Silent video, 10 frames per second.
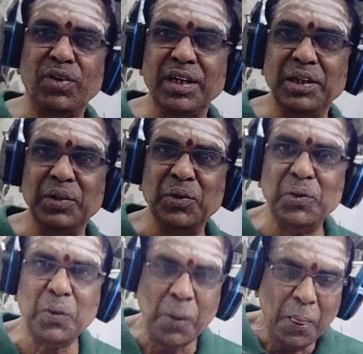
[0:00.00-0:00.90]
for
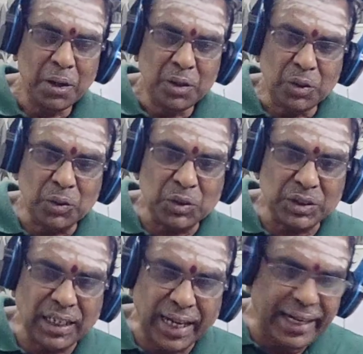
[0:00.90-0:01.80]
you to
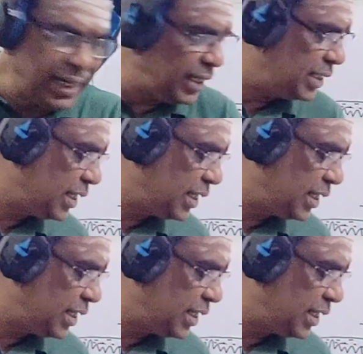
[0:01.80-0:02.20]
slide